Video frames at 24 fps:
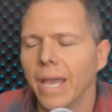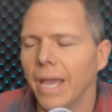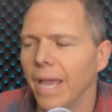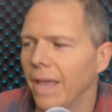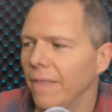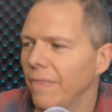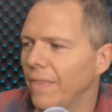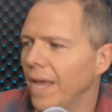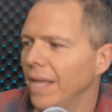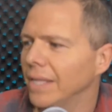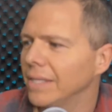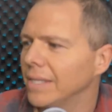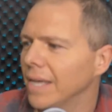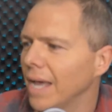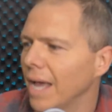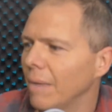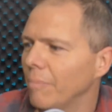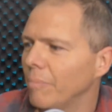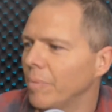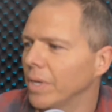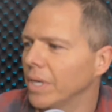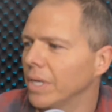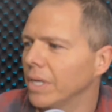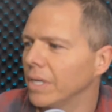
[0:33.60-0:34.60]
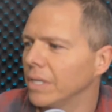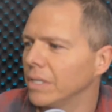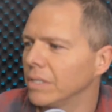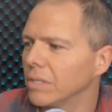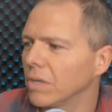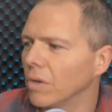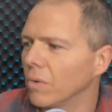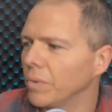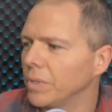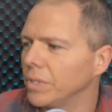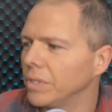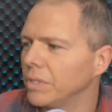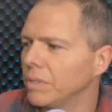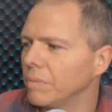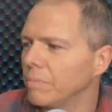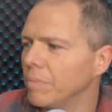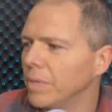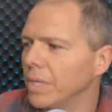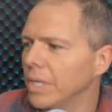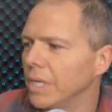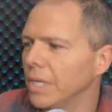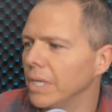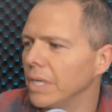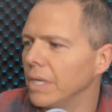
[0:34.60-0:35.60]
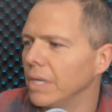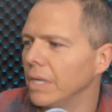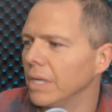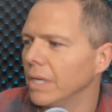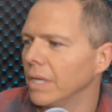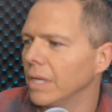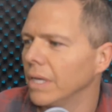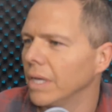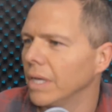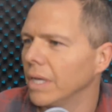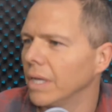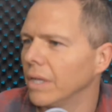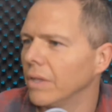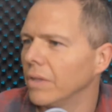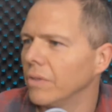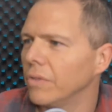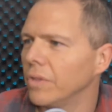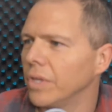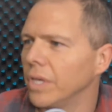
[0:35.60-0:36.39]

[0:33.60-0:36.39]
And that topic is going to be uh,